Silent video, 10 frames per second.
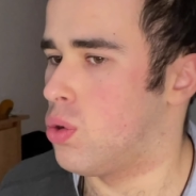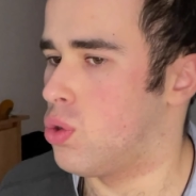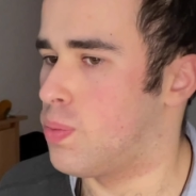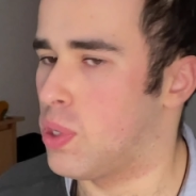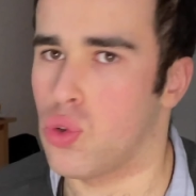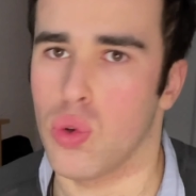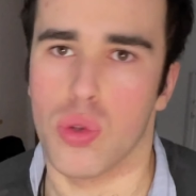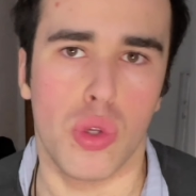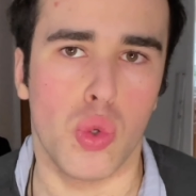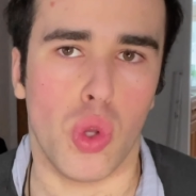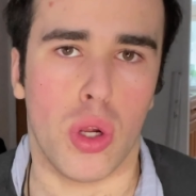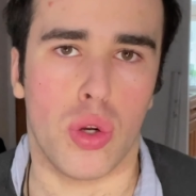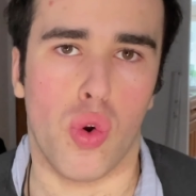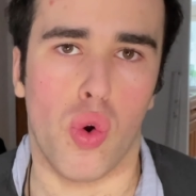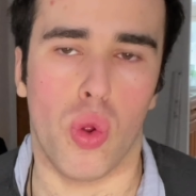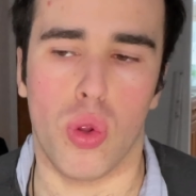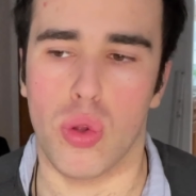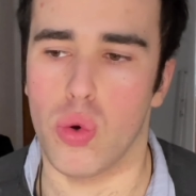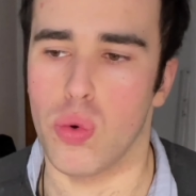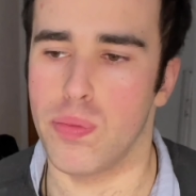a special news article
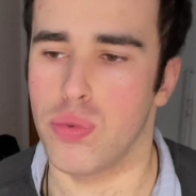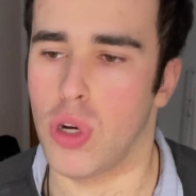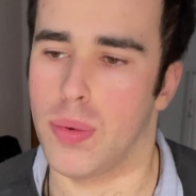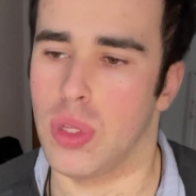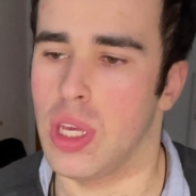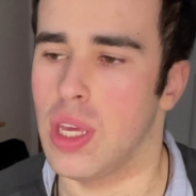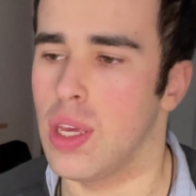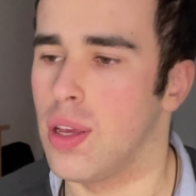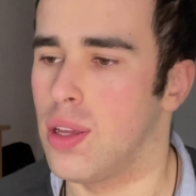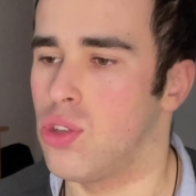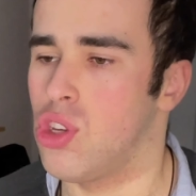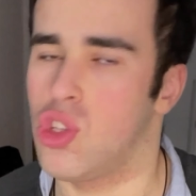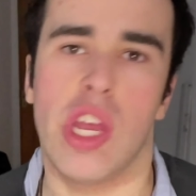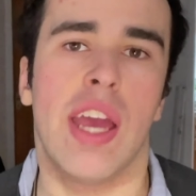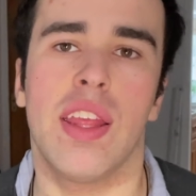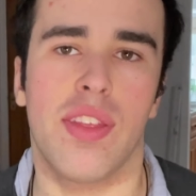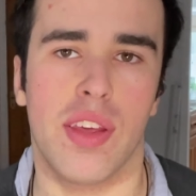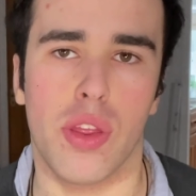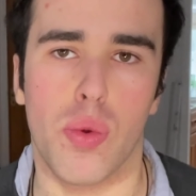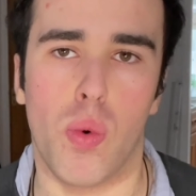or probably just
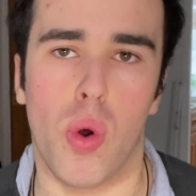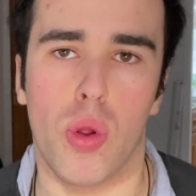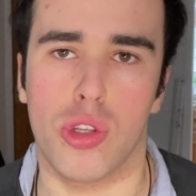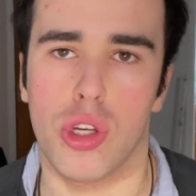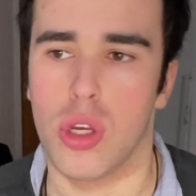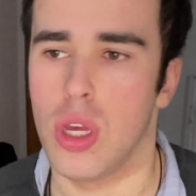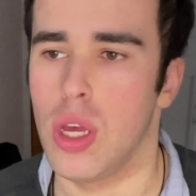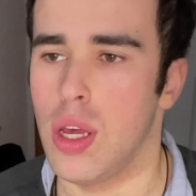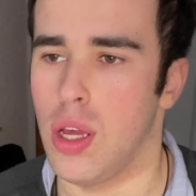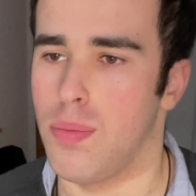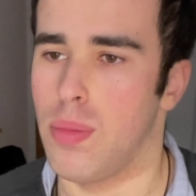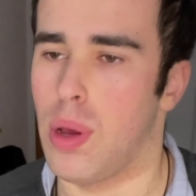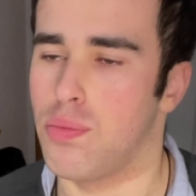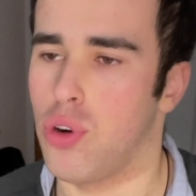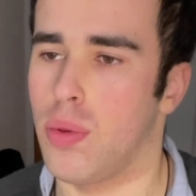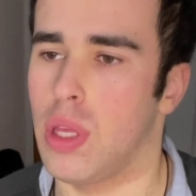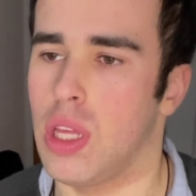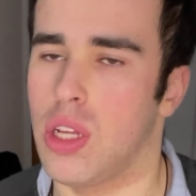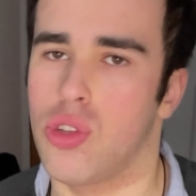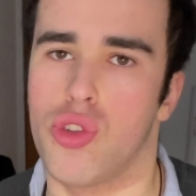anything in the world, um, I'd probably
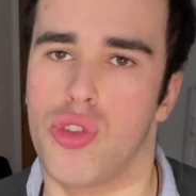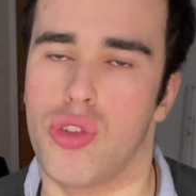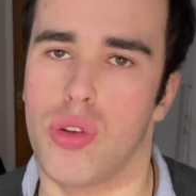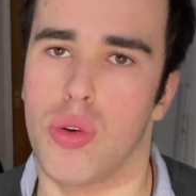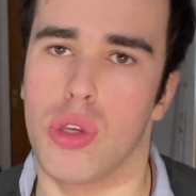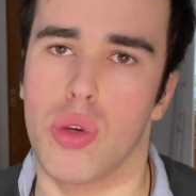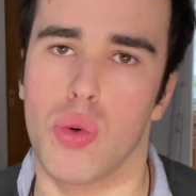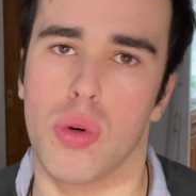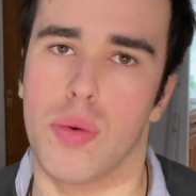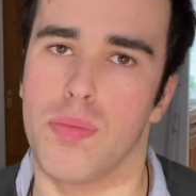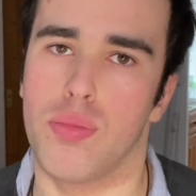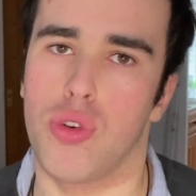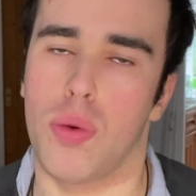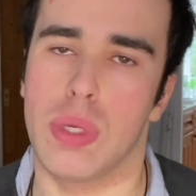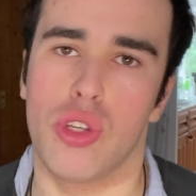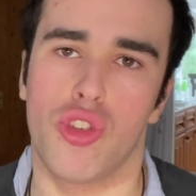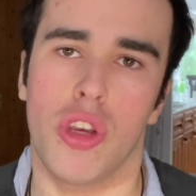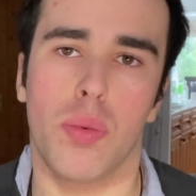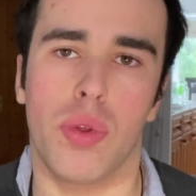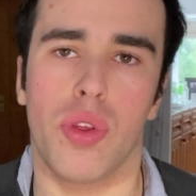like to show you, um, probably
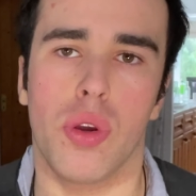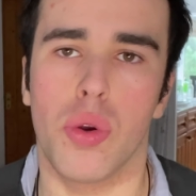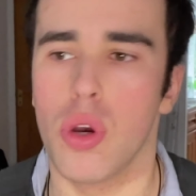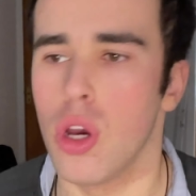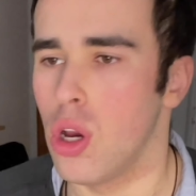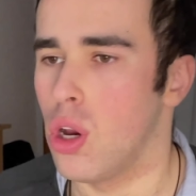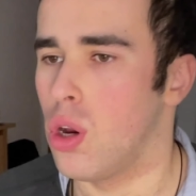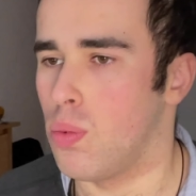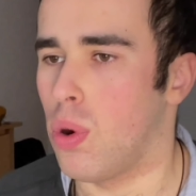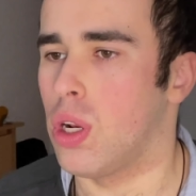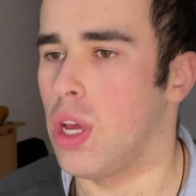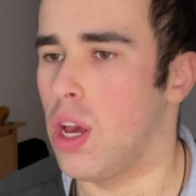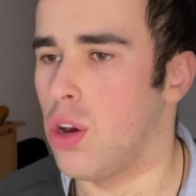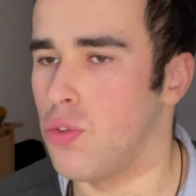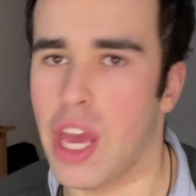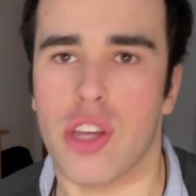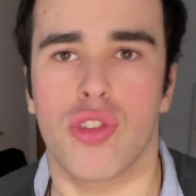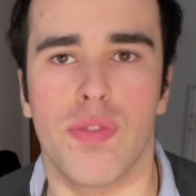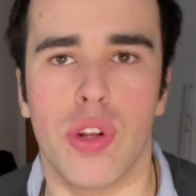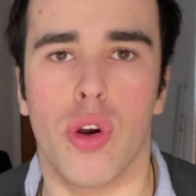share with you what a
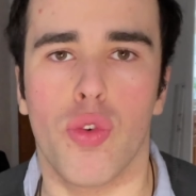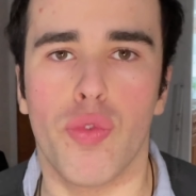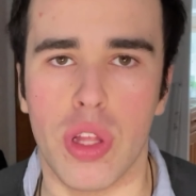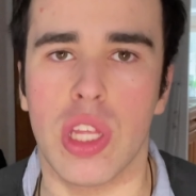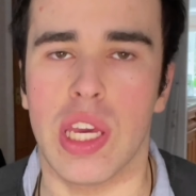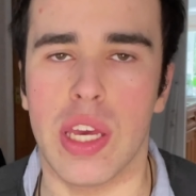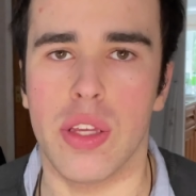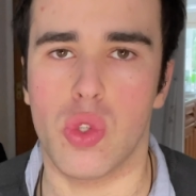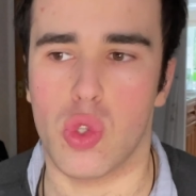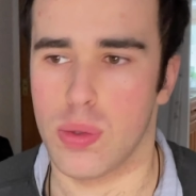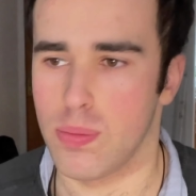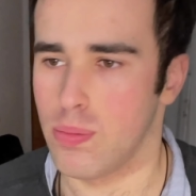reaction video really is.